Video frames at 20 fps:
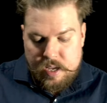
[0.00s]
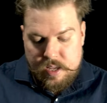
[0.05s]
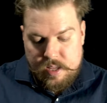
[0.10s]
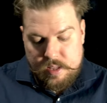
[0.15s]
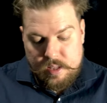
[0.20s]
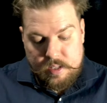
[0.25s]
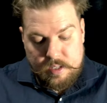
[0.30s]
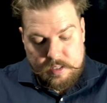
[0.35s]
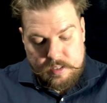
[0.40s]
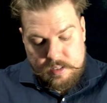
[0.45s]

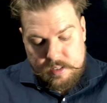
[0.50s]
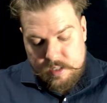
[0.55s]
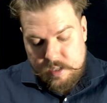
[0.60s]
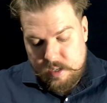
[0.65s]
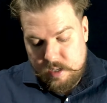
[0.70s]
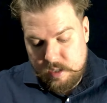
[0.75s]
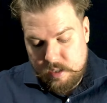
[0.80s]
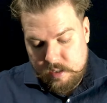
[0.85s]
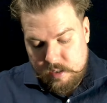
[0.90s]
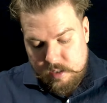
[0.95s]
this
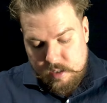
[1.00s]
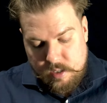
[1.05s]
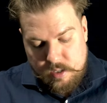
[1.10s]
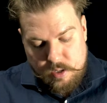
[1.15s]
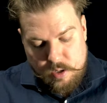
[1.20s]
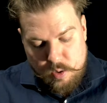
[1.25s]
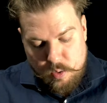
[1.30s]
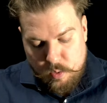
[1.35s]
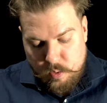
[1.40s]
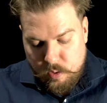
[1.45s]
is
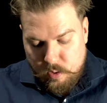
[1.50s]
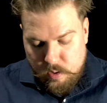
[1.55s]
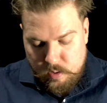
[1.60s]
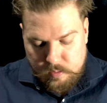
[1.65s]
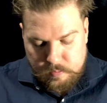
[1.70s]
your